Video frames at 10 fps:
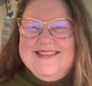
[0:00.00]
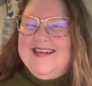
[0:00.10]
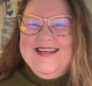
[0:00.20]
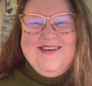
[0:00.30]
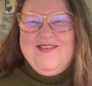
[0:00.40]

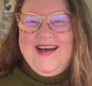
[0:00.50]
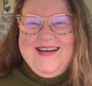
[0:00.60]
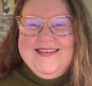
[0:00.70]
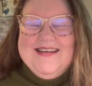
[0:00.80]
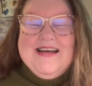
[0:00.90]
And I'm
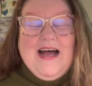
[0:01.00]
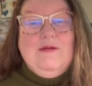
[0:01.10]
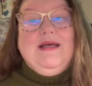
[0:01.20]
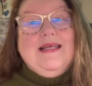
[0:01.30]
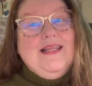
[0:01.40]
not.
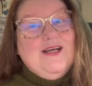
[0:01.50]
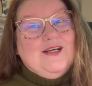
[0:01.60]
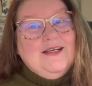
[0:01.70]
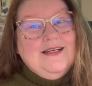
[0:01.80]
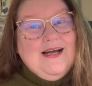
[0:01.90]
I'm getting
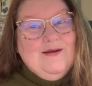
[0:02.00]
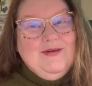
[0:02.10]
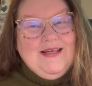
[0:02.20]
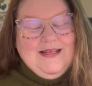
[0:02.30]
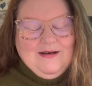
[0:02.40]
there. I'm
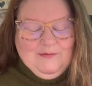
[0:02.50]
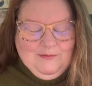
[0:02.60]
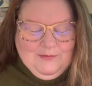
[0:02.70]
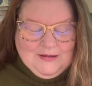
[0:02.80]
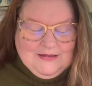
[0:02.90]
getting there.
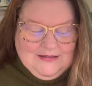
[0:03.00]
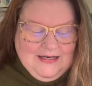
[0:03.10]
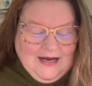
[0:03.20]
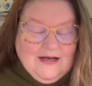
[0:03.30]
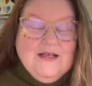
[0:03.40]
But
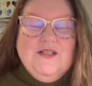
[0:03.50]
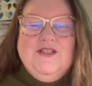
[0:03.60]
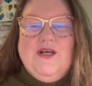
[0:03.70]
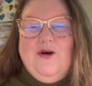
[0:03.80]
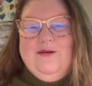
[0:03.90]
yeah.
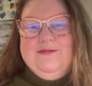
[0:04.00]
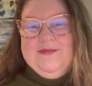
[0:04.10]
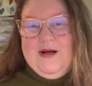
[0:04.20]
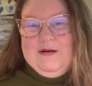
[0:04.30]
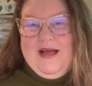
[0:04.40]
So,
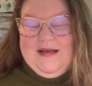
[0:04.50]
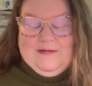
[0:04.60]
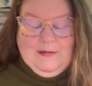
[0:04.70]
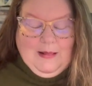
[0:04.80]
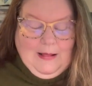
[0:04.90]
okay.
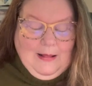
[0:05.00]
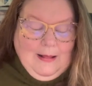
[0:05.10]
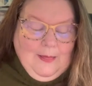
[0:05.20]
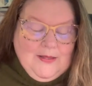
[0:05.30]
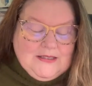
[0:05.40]

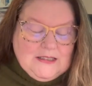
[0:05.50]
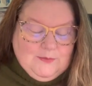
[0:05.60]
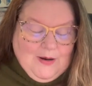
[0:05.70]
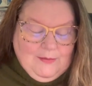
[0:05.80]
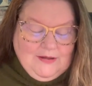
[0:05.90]
This is
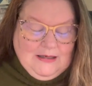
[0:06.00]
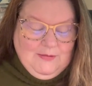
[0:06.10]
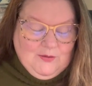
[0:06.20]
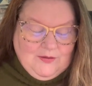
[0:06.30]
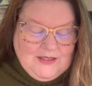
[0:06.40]
probably going to be
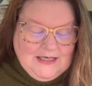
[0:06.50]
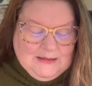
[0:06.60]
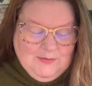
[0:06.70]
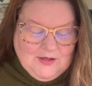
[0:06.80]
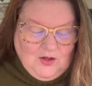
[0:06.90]
the one that takes
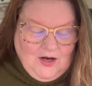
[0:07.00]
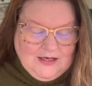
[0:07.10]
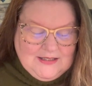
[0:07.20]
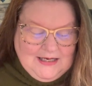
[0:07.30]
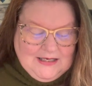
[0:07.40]
me the
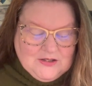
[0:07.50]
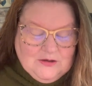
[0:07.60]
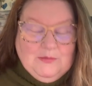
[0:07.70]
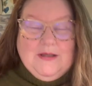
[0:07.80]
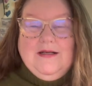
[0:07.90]
longest to answer,
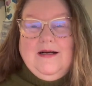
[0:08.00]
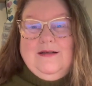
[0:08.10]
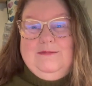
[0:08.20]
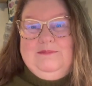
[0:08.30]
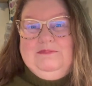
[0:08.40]
but
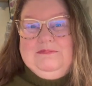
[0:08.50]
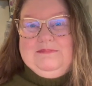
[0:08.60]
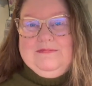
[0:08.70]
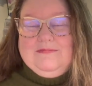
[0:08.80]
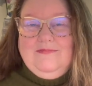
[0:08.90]

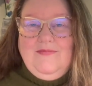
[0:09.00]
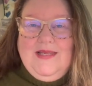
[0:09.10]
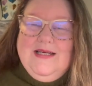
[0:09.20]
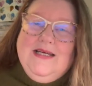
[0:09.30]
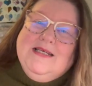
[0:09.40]

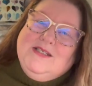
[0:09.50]
it